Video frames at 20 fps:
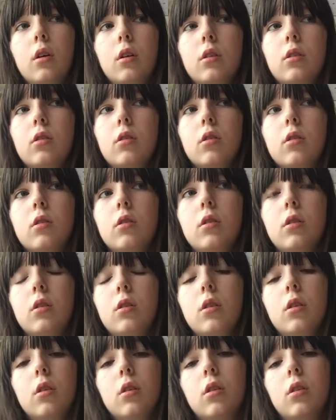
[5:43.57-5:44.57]
It's
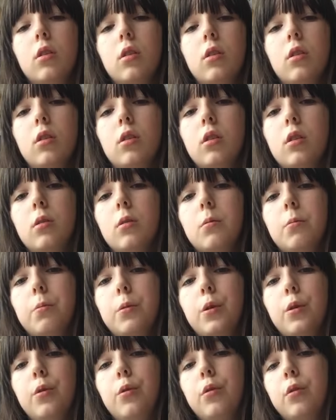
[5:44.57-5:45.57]
because
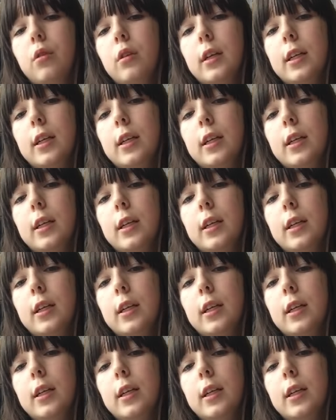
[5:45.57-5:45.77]
spoon,